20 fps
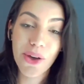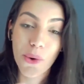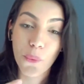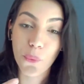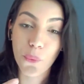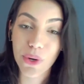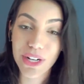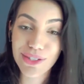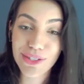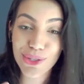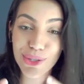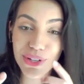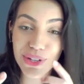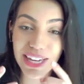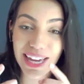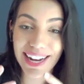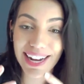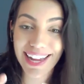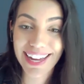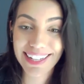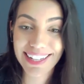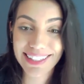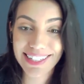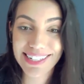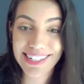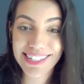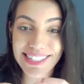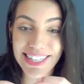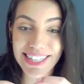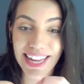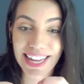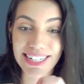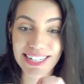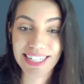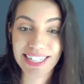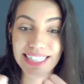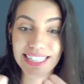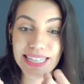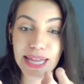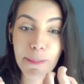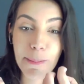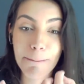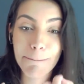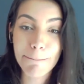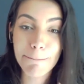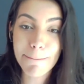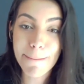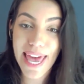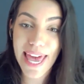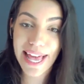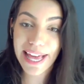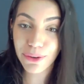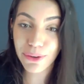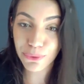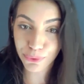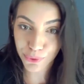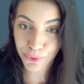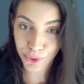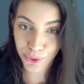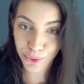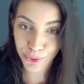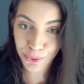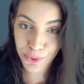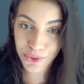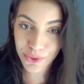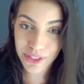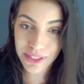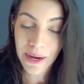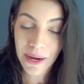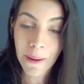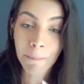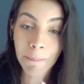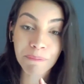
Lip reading: once you can understand the main rules,